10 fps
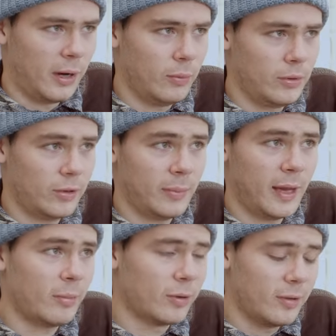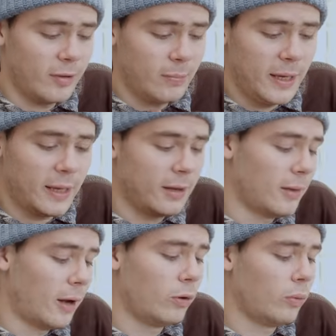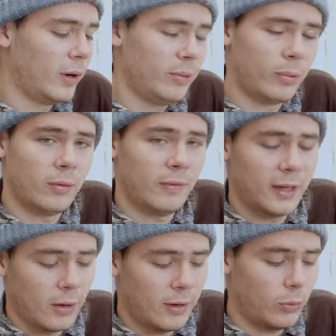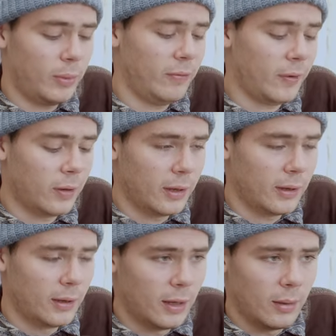I would just be able to speak the whole way through the video and it would be fine.